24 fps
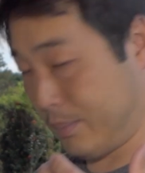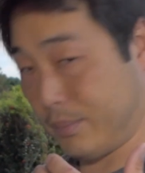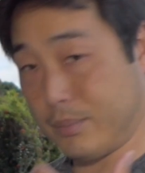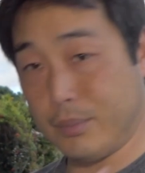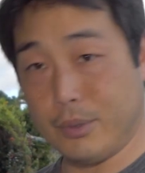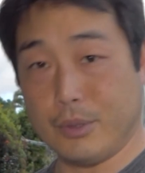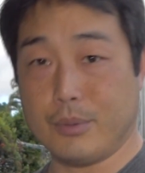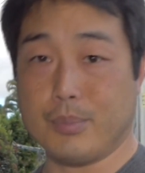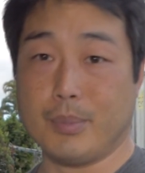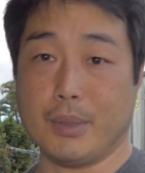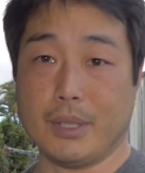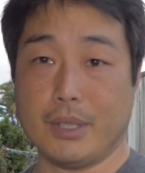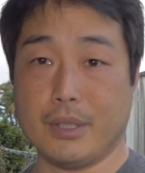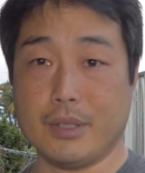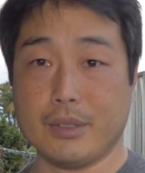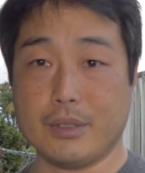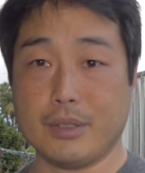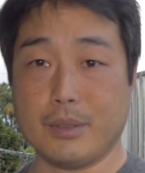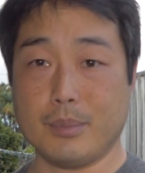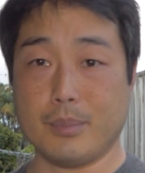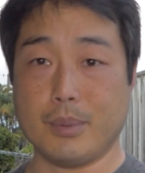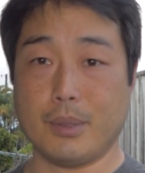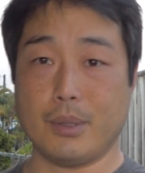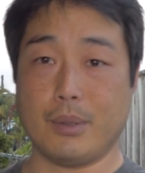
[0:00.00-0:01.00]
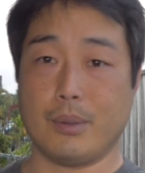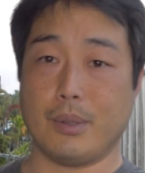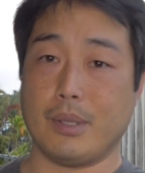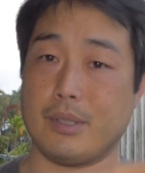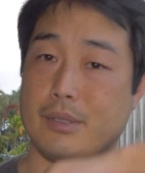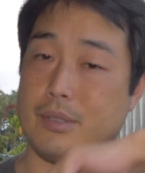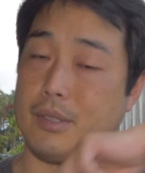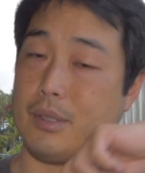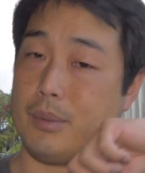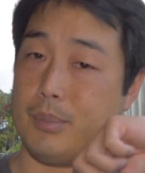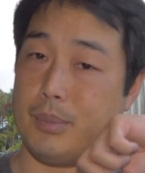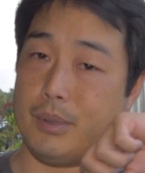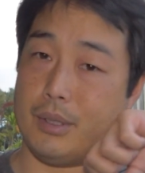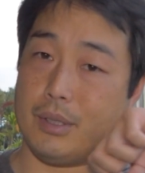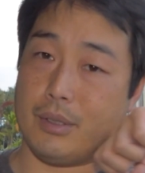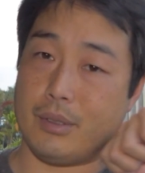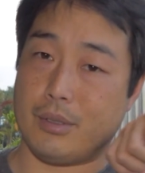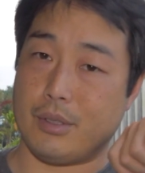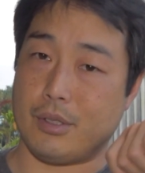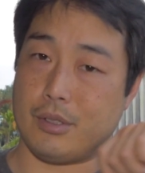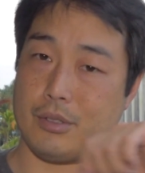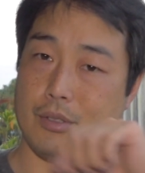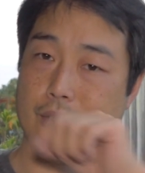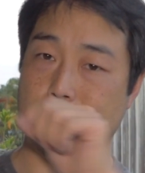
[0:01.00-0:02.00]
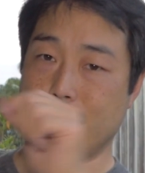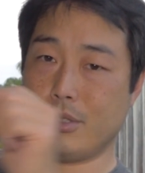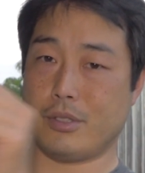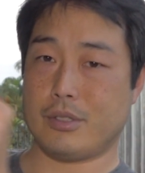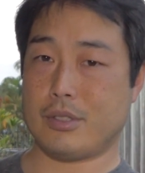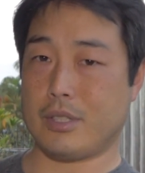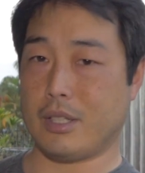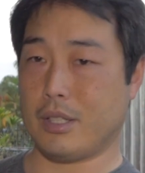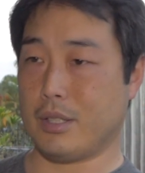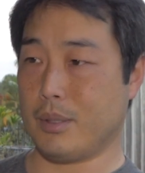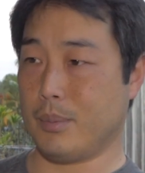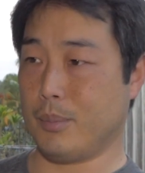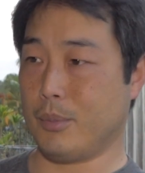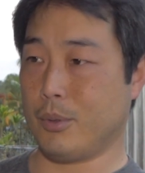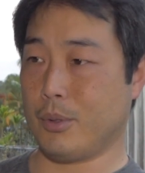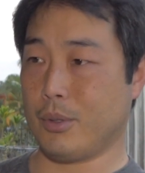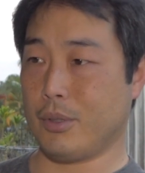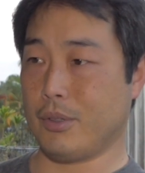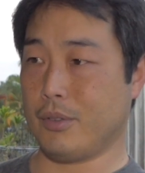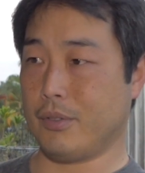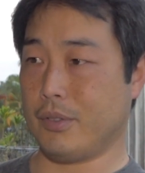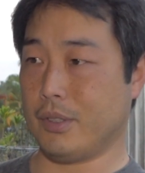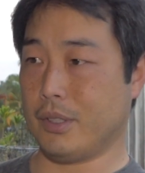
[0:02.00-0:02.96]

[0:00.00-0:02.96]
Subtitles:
With my hunting bow, as I begin to execute, it's kind of more